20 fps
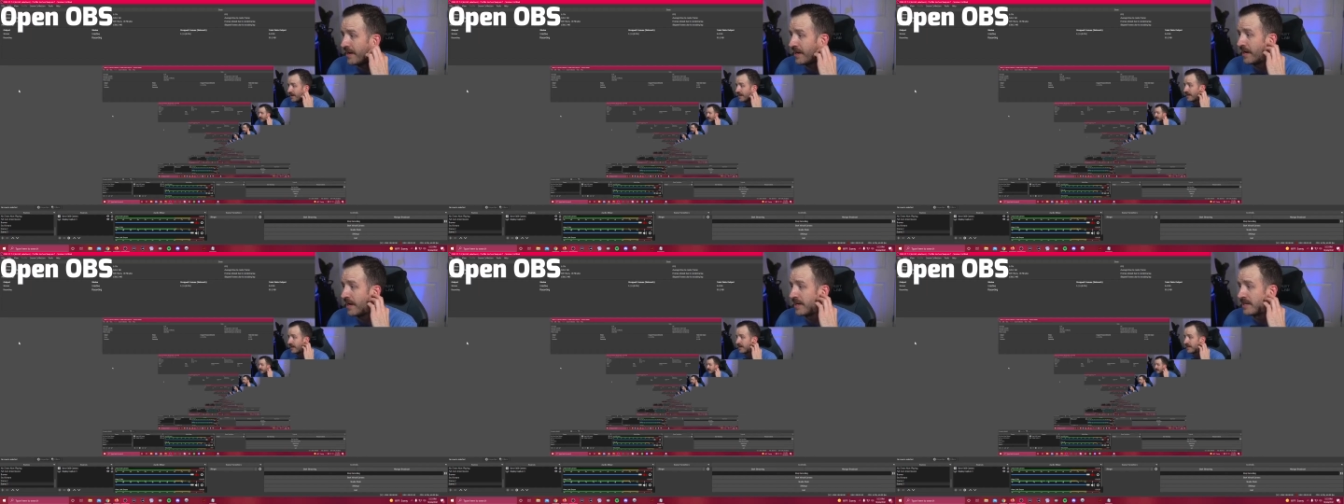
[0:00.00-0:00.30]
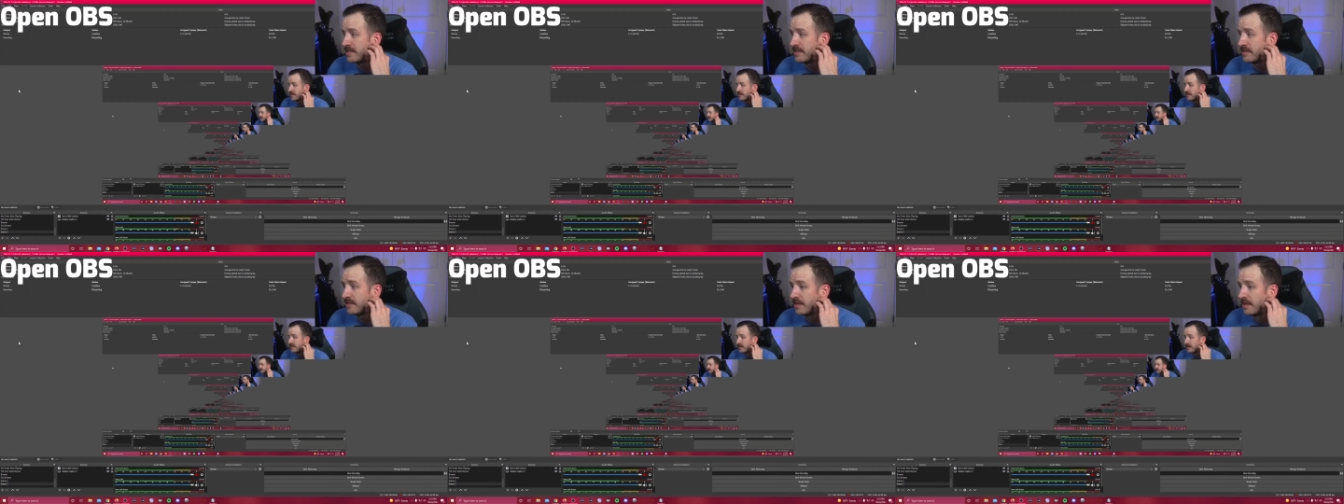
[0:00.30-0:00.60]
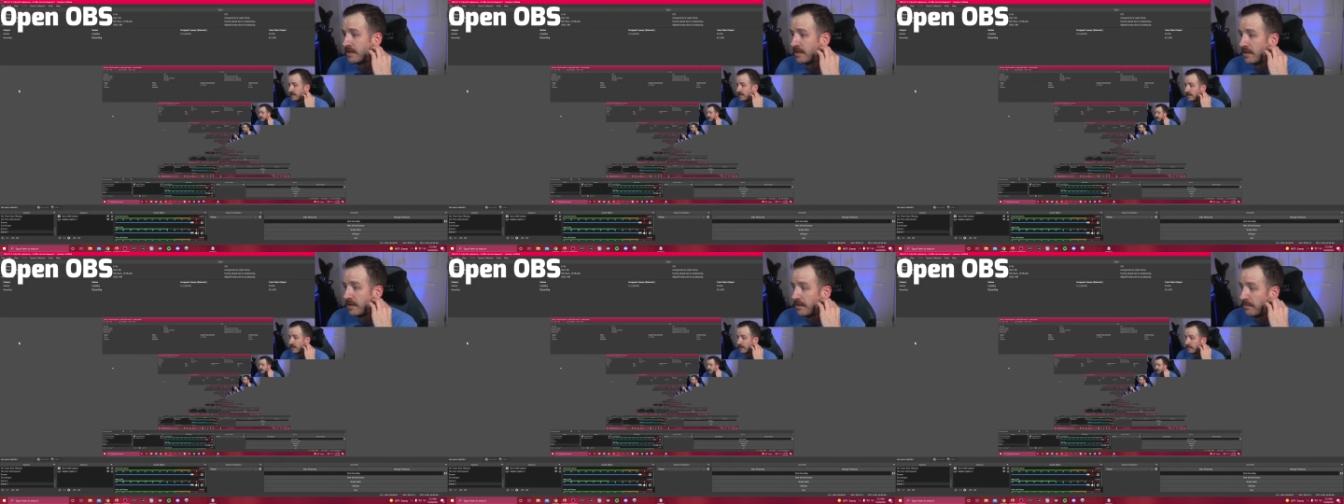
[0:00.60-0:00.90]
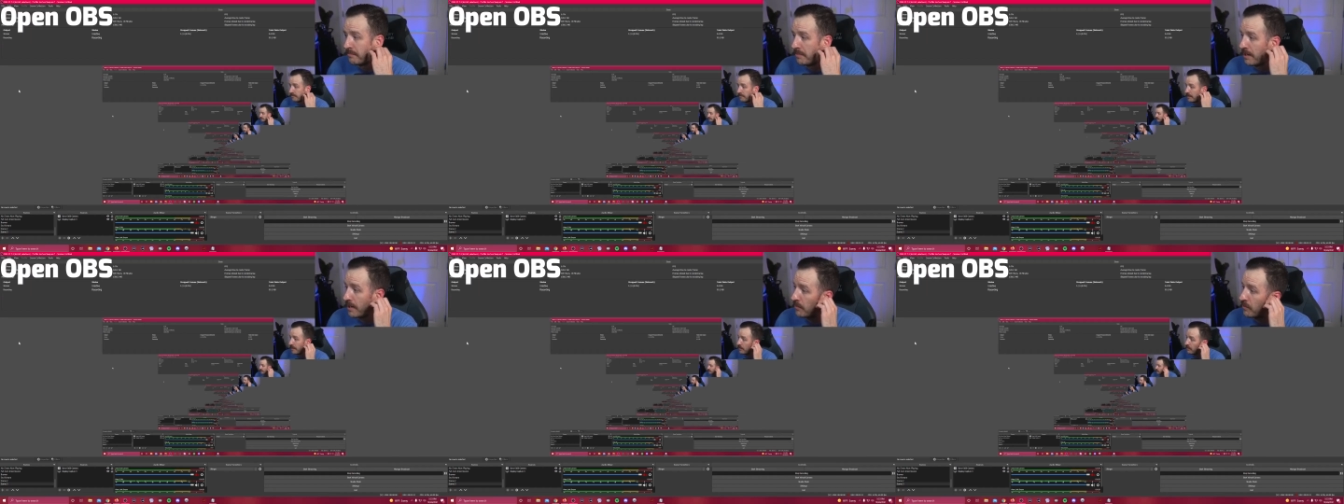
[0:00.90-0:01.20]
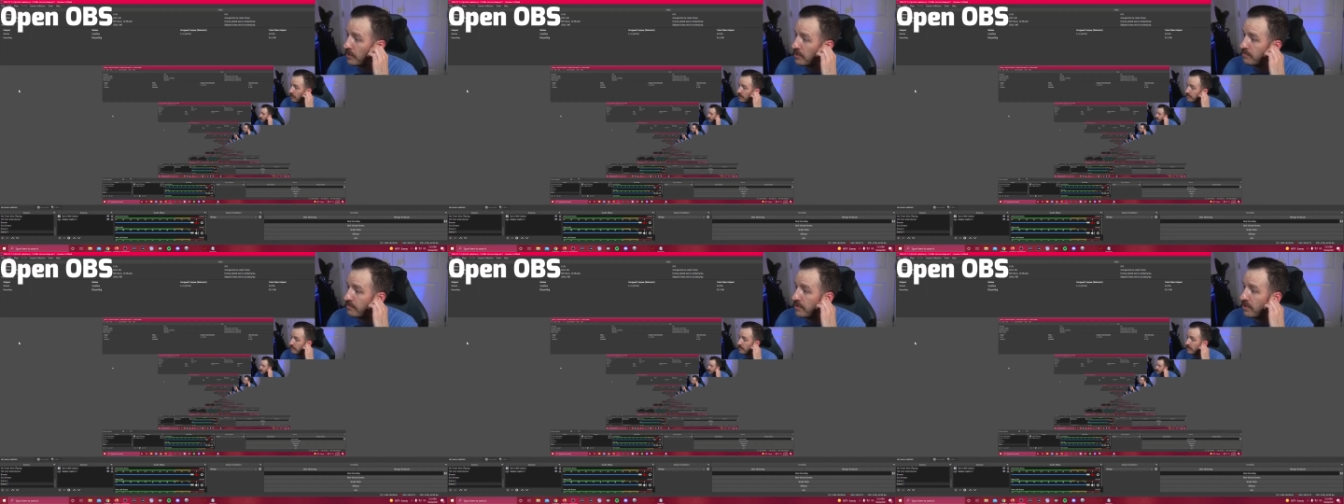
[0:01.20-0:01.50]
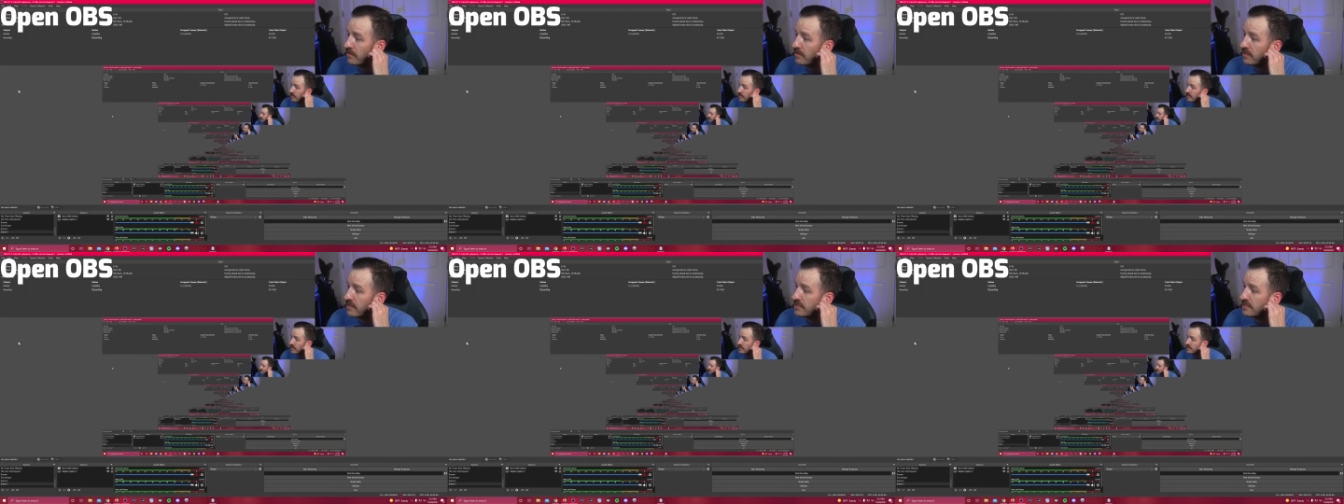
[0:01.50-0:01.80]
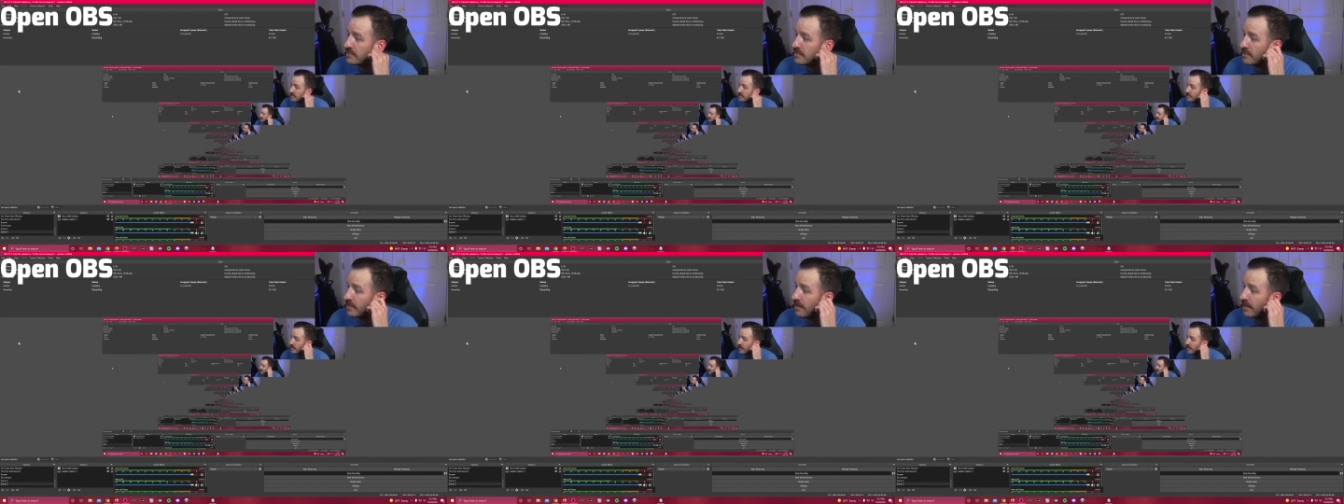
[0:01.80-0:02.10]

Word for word: Guys, bear with me on this.